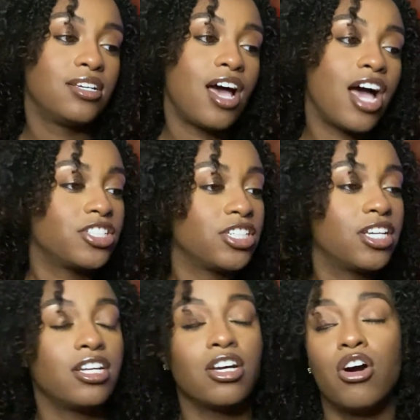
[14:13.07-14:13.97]
I should
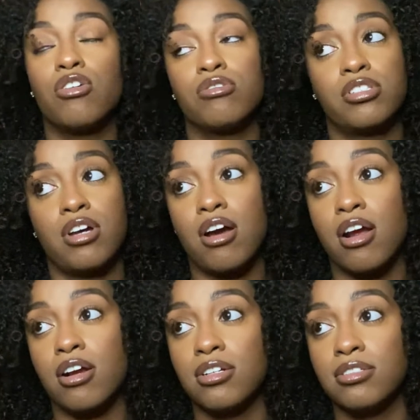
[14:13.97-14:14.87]
get a gold
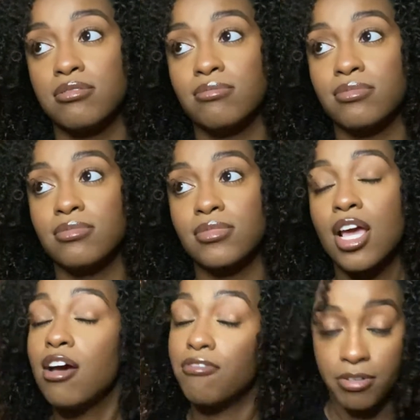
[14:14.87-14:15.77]
star
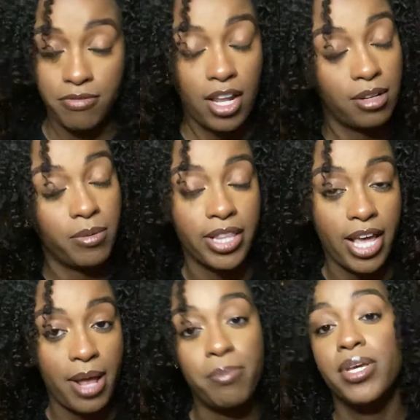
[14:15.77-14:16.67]
for following
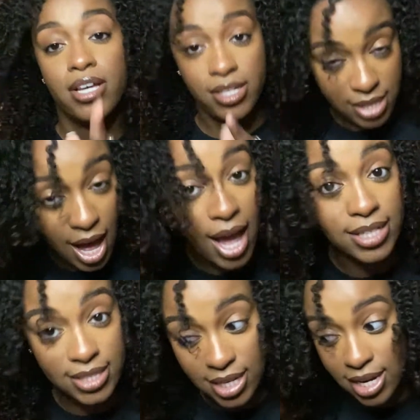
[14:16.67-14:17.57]
that because I
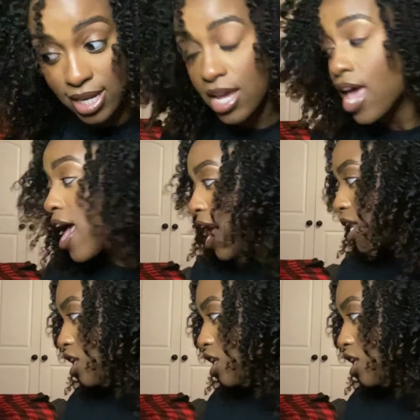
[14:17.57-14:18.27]
did. And